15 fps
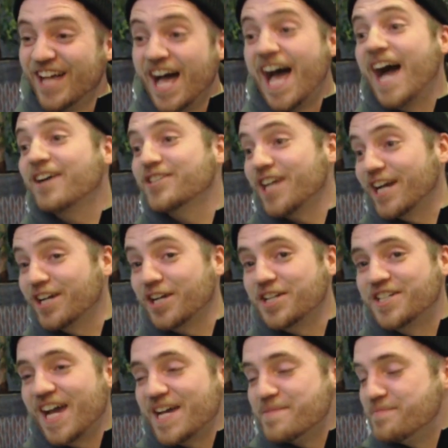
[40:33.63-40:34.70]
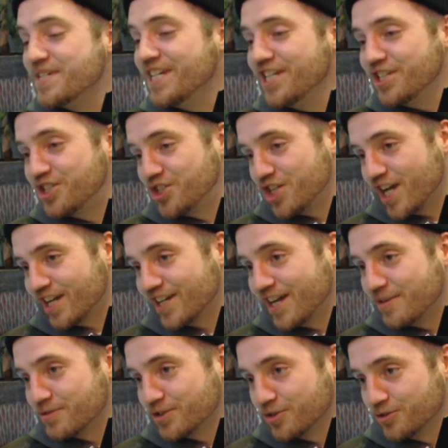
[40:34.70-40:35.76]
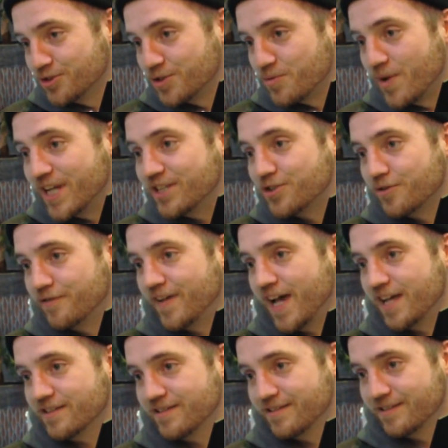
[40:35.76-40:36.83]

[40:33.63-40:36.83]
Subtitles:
Cool. Actually, I got a diabetes check. I was losing weight so fast.